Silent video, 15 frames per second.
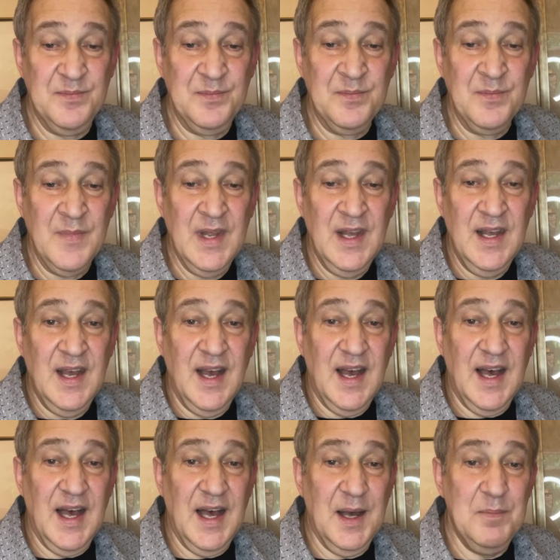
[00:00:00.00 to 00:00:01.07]
Someone let us
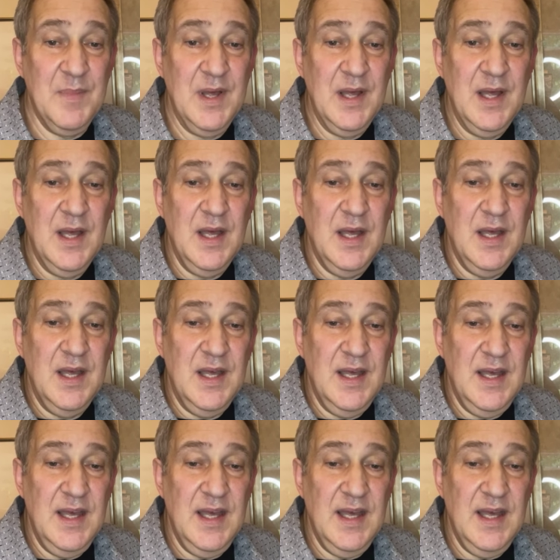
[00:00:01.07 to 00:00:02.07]
know if they can see us.